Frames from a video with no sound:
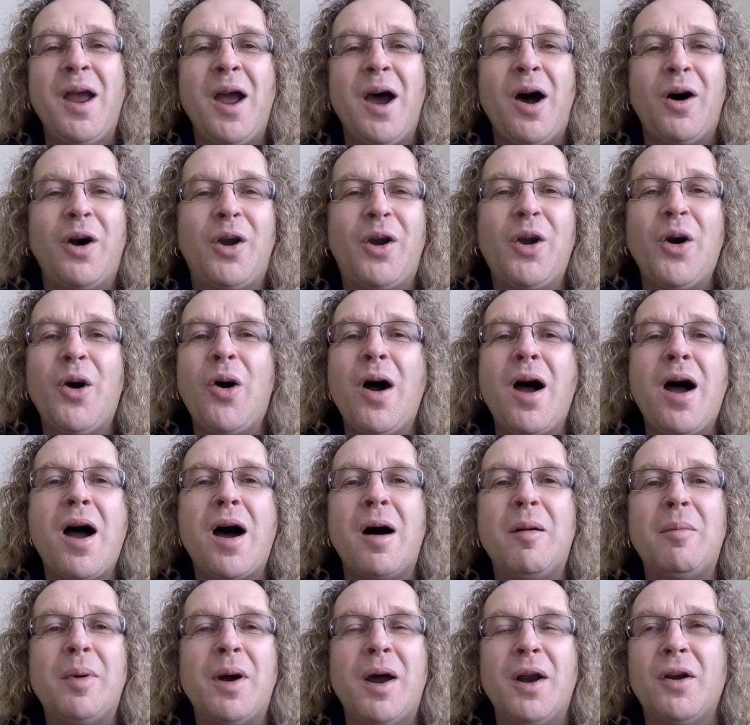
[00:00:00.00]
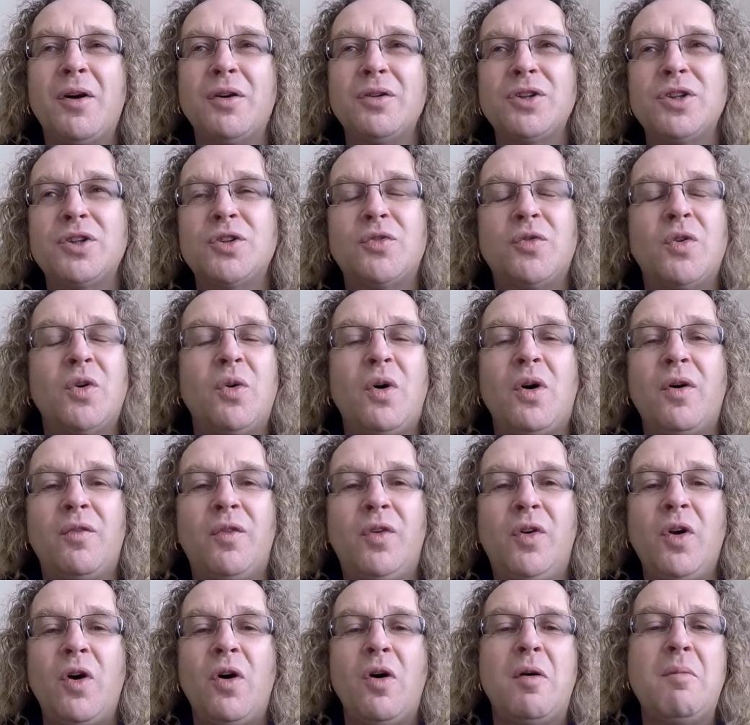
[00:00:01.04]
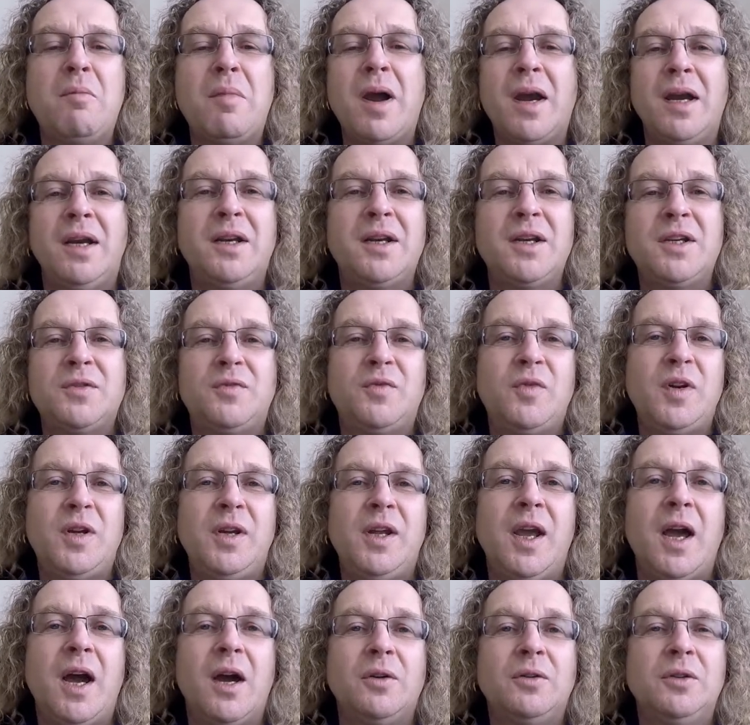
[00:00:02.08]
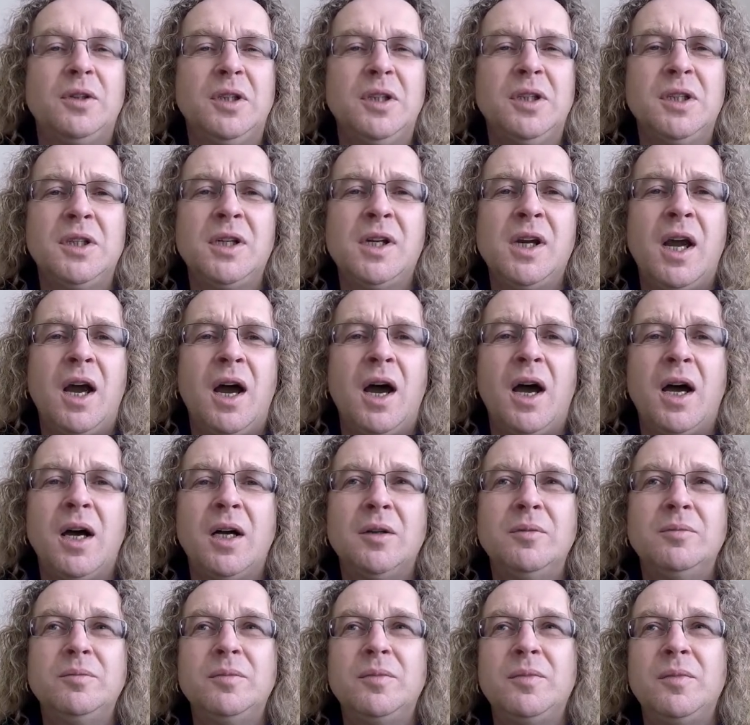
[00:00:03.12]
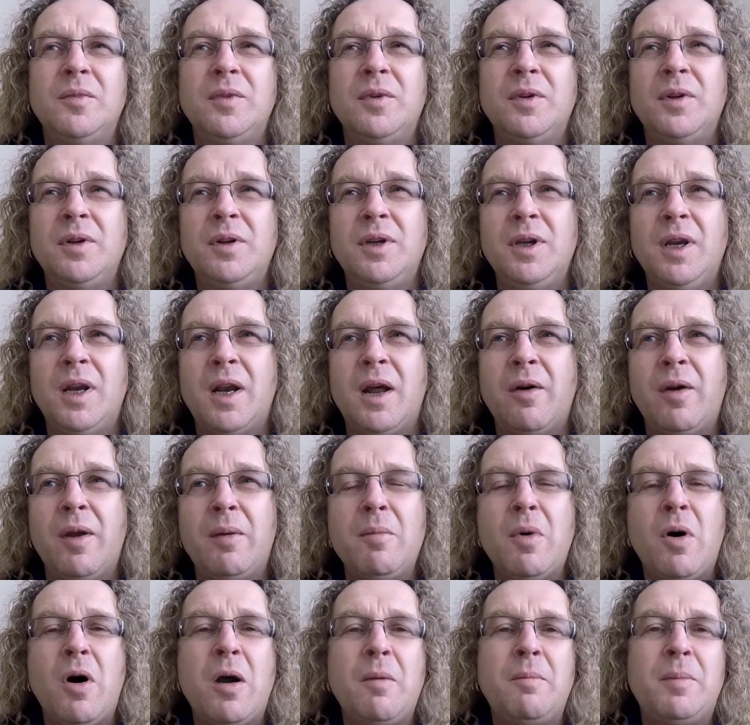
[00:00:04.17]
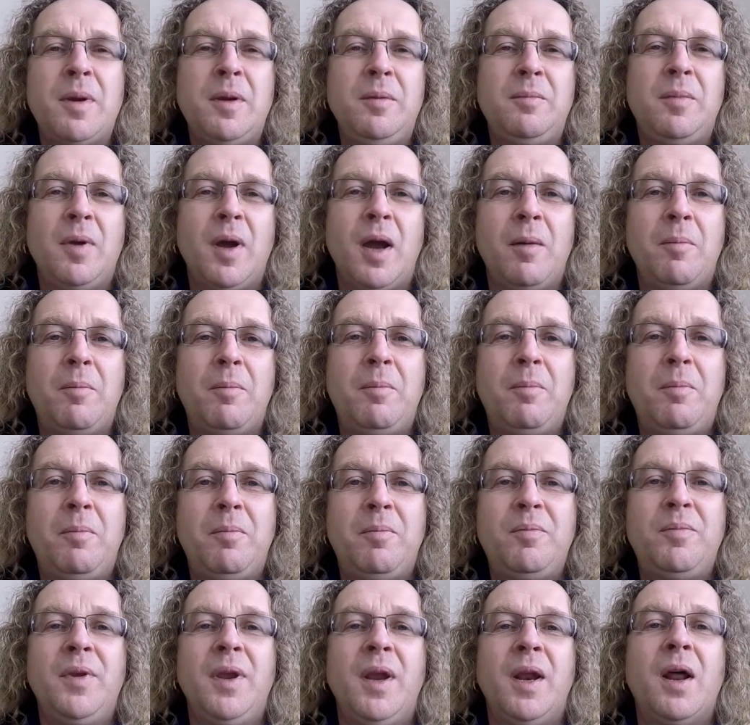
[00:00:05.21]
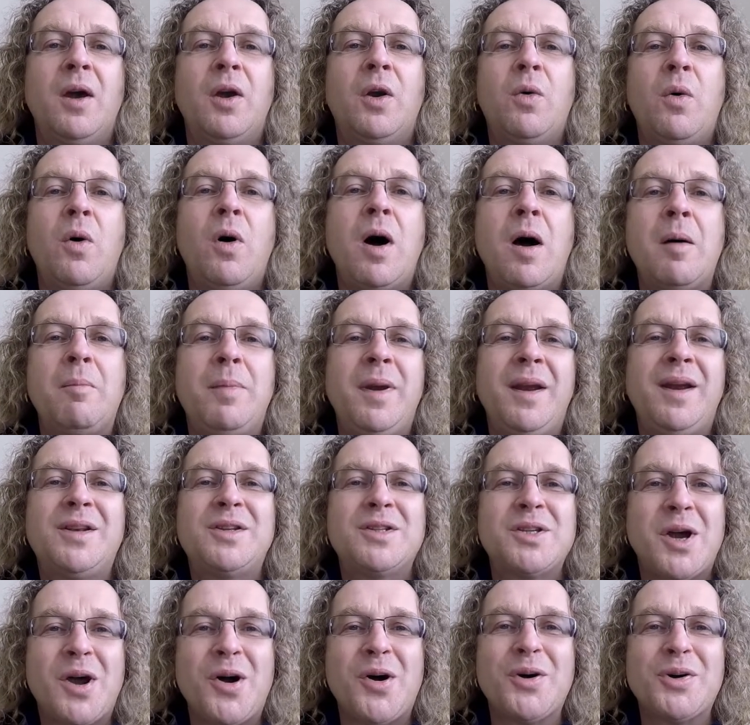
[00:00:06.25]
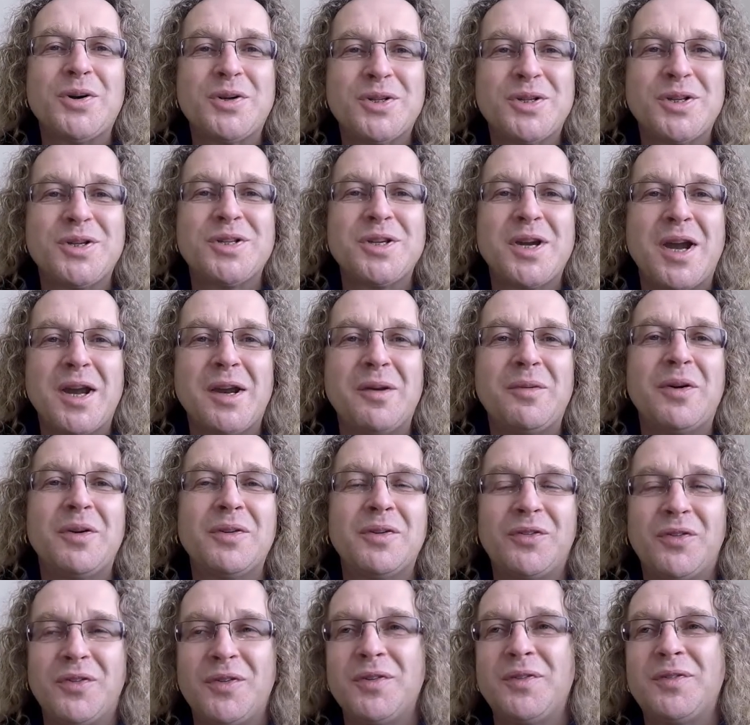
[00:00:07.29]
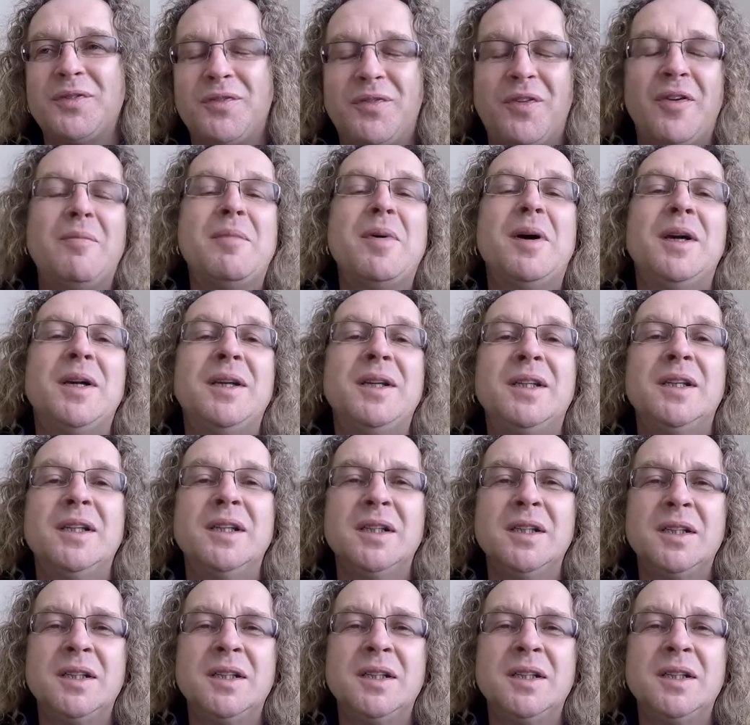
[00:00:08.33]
got up and I just thought, I've got to make this video. You know, it might be, you know, quite a big task to take on for me.